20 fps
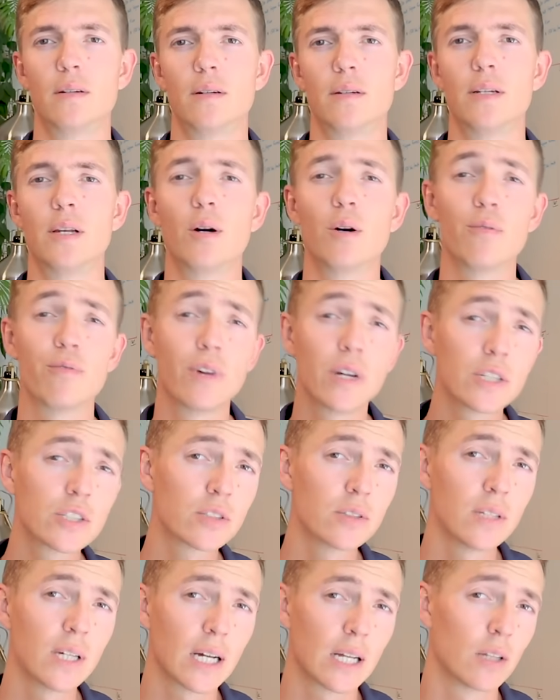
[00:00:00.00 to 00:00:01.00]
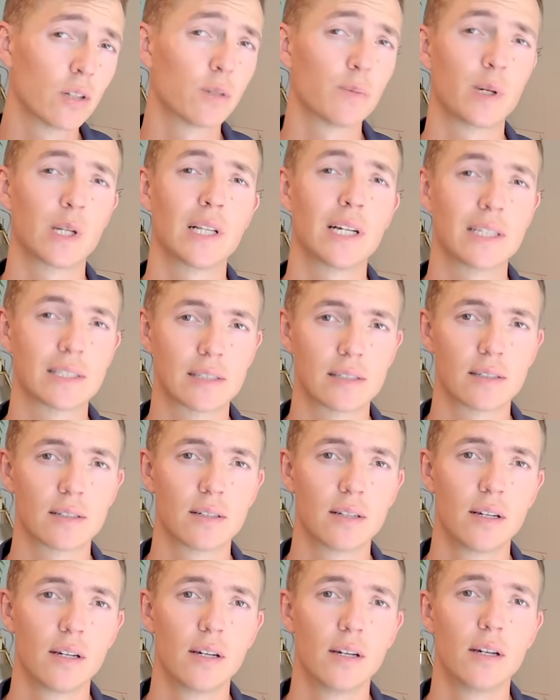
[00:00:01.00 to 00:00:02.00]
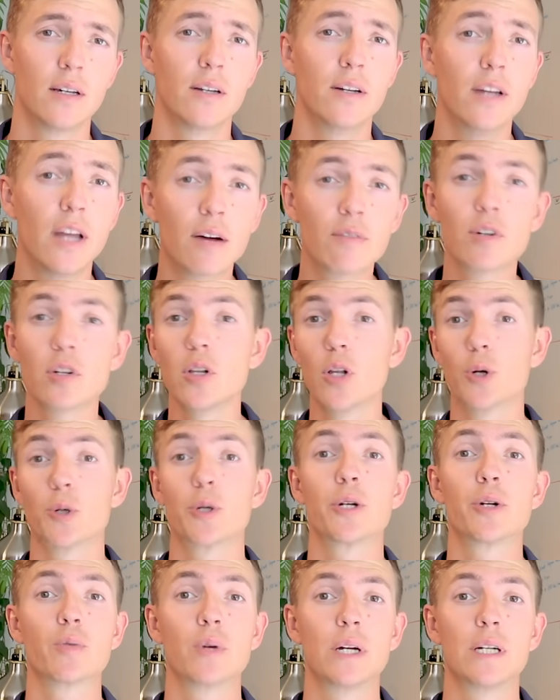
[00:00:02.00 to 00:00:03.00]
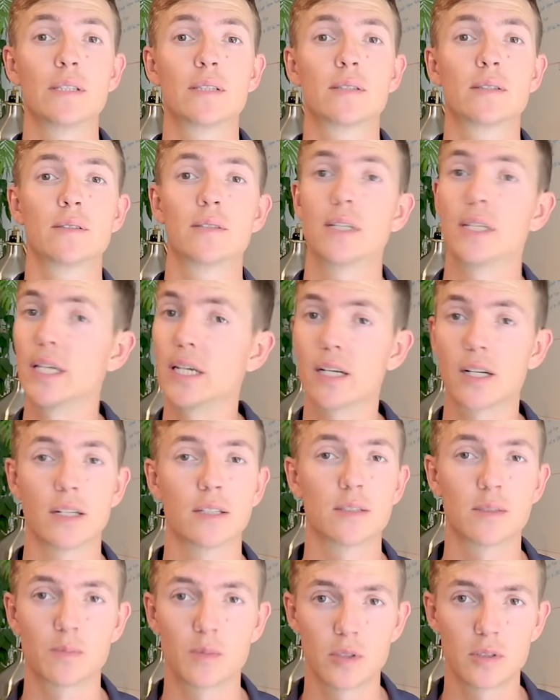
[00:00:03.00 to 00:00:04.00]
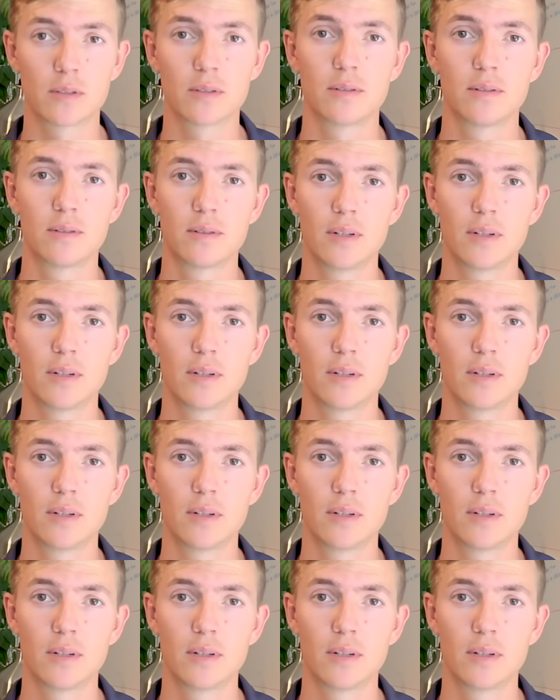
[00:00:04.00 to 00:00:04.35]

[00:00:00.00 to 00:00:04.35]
Now eventually I learned my lesson. Never lower your rates to get customers.